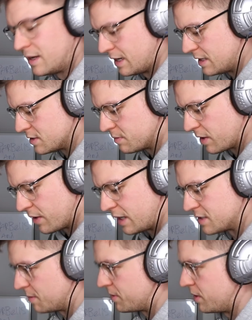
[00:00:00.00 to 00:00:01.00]
is
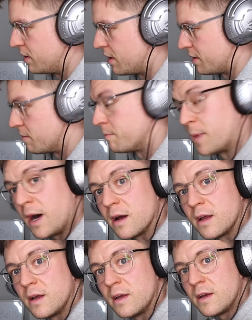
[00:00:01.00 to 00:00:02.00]
creating something out of nothing. But
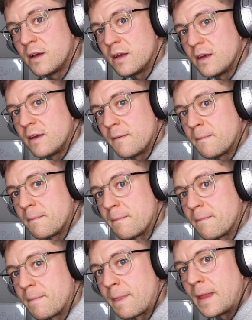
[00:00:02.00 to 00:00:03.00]

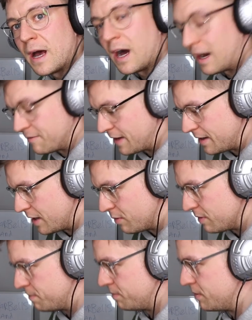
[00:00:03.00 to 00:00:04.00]
I have that now
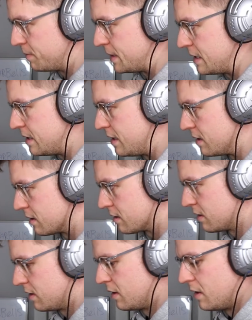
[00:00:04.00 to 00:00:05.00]
with, with P T.
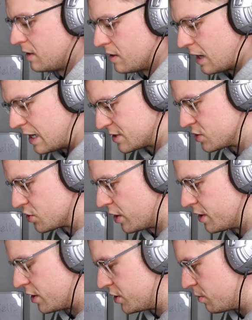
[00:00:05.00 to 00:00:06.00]
As a
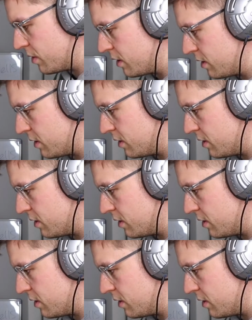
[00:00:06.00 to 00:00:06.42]
joiner, you would